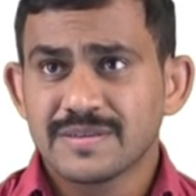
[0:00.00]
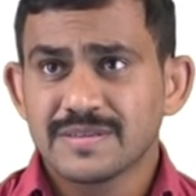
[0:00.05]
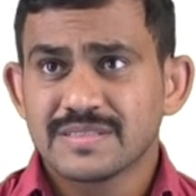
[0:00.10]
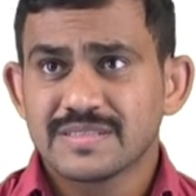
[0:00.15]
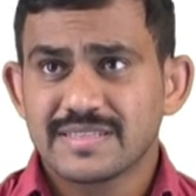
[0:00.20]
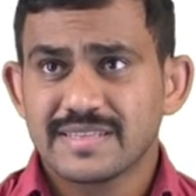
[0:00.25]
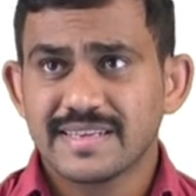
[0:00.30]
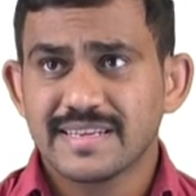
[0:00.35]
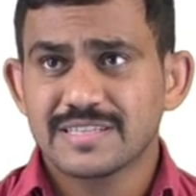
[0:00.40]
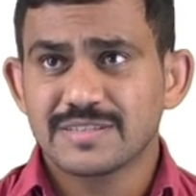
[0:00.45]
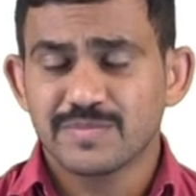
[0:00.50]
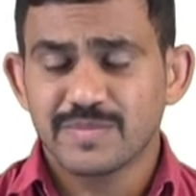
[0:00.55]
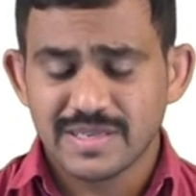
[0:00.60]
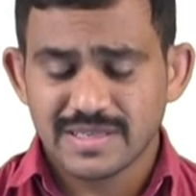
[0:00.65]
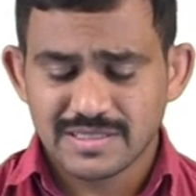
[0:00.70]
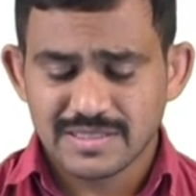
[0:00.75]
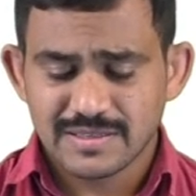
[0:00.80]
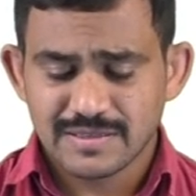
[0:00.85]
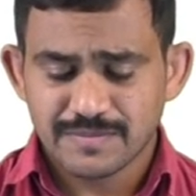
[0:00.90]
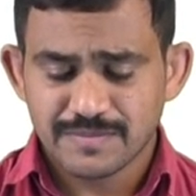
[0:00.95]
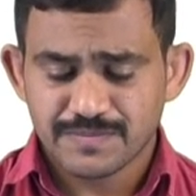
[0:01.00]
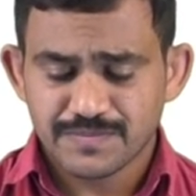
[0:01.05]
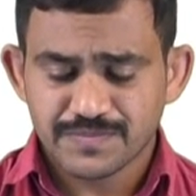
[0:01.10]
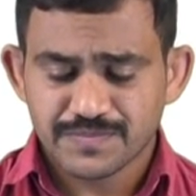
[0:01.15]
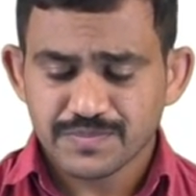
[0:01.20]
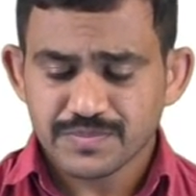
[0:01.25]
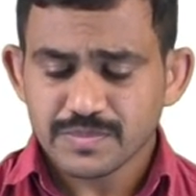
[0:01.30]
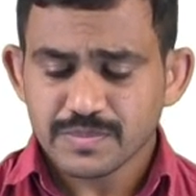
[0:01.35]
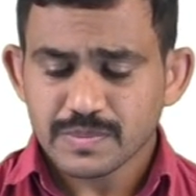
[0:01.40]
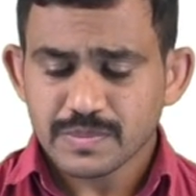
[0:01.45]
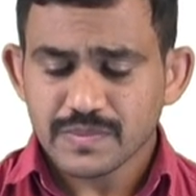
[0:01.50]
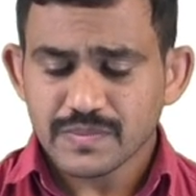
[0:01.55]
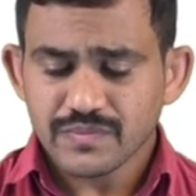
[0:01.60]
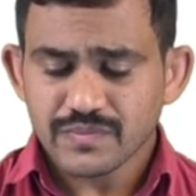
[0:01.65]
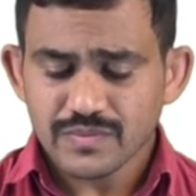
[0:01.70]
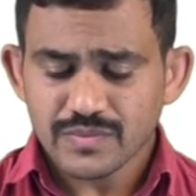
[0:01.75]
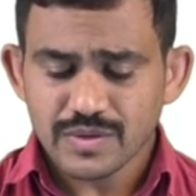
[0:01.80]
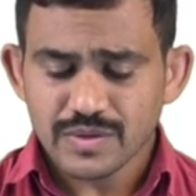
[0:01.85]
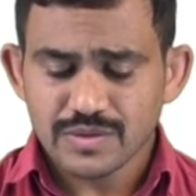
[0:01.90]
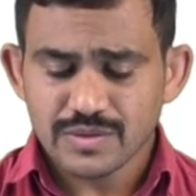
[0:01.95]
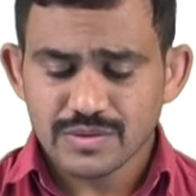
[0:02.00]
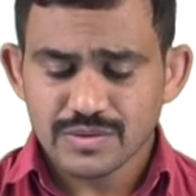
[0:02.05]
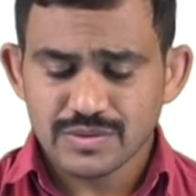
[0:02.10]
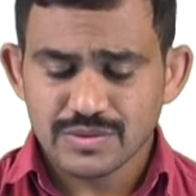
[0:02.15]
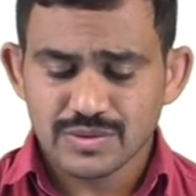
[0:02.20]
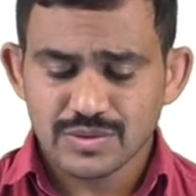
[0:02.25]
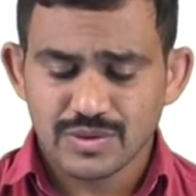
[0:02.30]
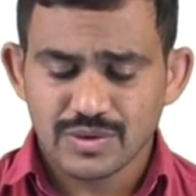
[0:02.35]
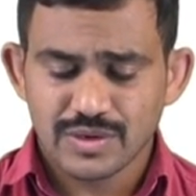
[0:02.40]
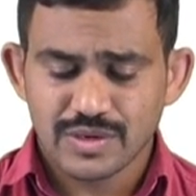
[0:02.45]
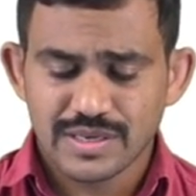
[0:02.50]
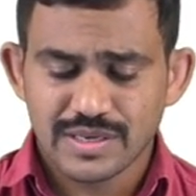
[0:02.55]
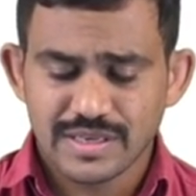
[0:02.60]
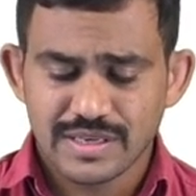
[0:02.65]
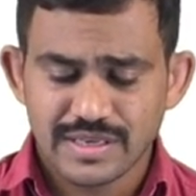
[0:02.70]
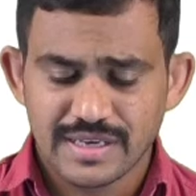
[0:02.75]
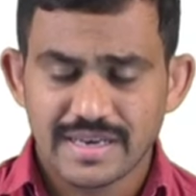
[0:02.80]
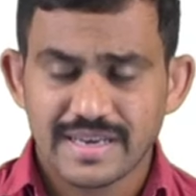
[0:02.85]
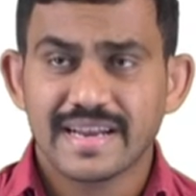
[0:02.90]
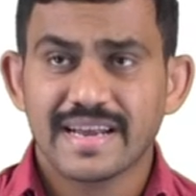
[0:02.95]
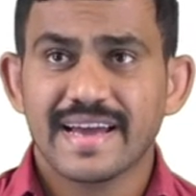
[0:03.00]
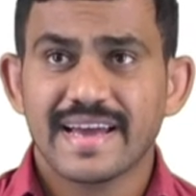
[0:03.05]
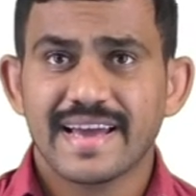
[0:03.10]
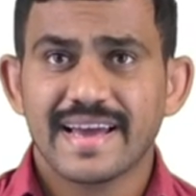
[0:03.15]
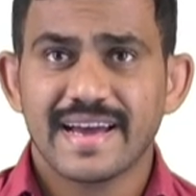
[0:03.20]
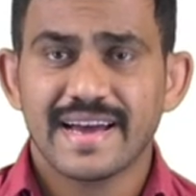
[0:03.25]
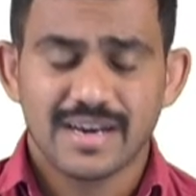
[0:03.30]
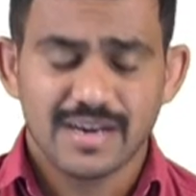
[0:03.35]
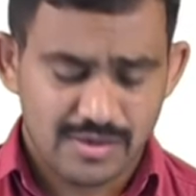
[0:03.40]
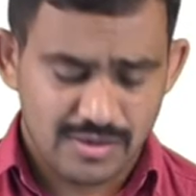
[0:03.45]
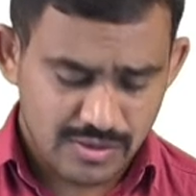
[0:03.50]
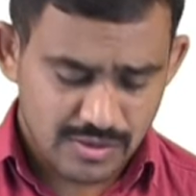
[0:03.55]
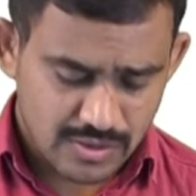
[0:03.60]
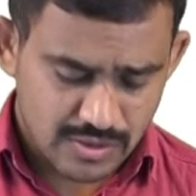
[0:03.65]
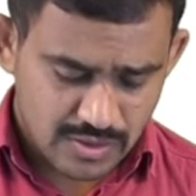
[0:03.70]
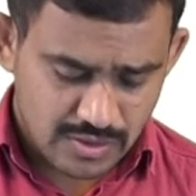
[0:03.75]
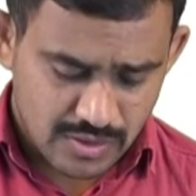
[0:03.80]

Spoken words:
series means. So here I have